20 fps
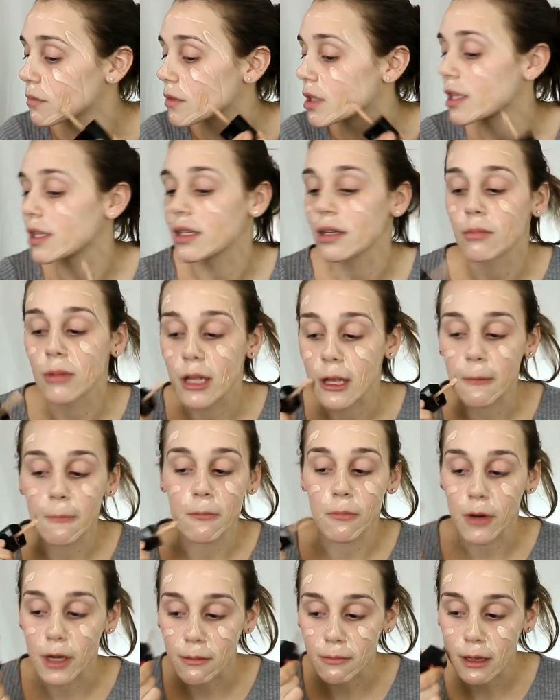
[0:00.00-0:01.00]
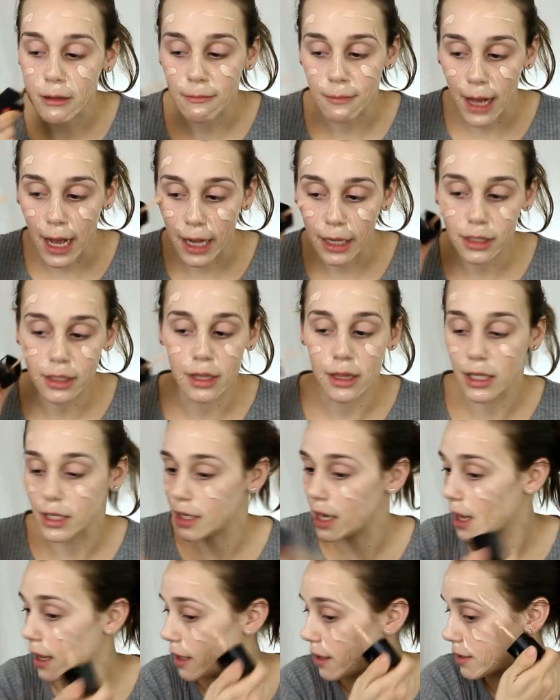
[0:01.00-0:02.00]
This is gonna be, bring me back to the
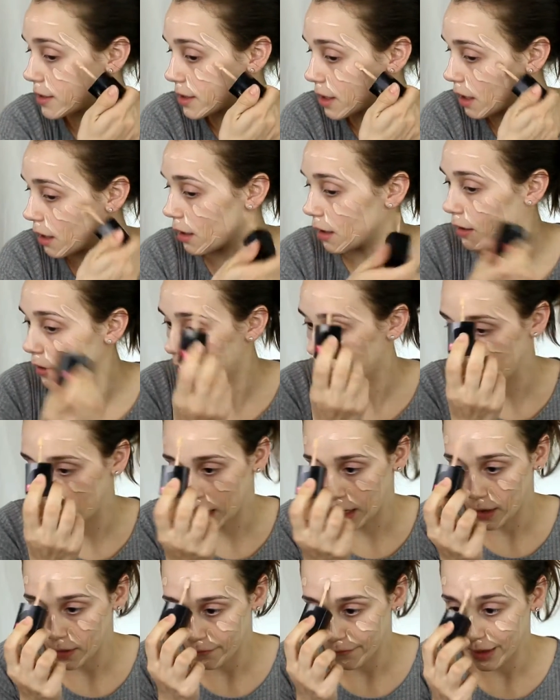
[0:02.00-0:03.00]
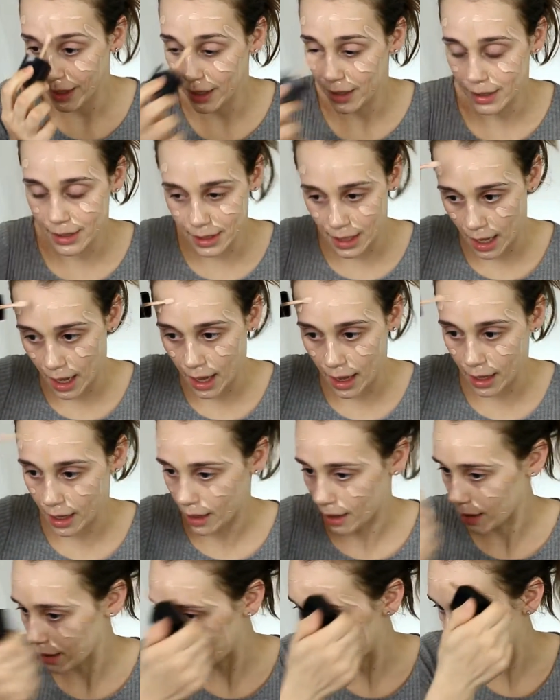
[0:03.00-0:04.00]
days of cake face
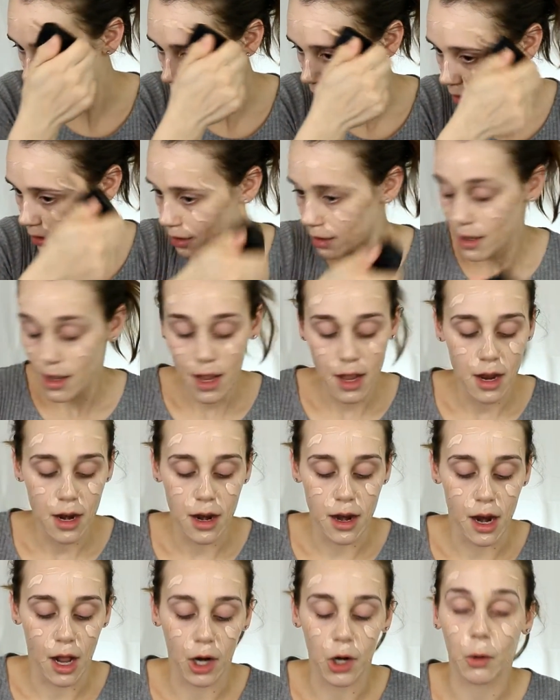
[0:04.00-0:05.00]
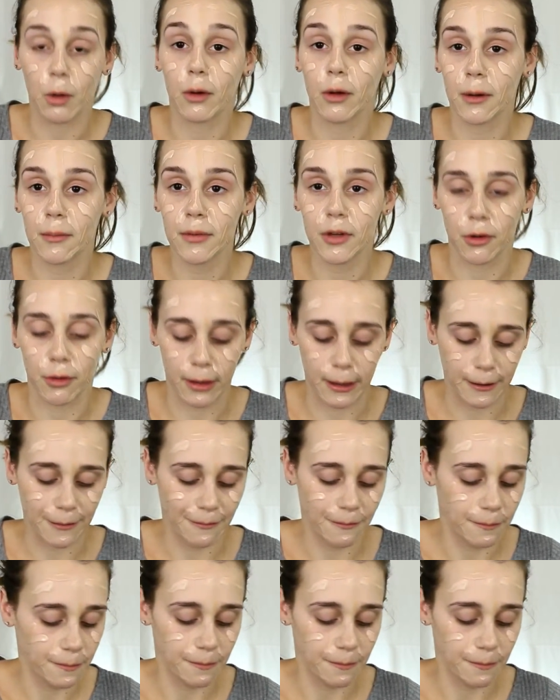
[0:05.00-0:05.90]
and not know what I'm doing.